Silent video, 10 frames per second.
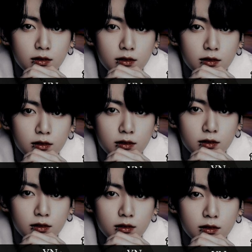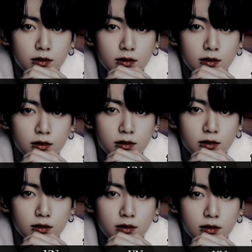
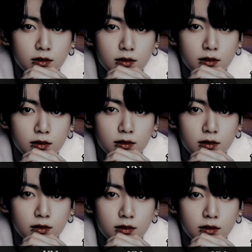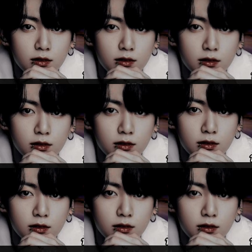
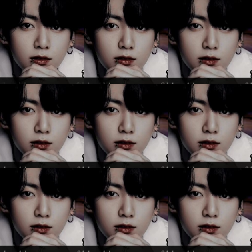Nobody speaks.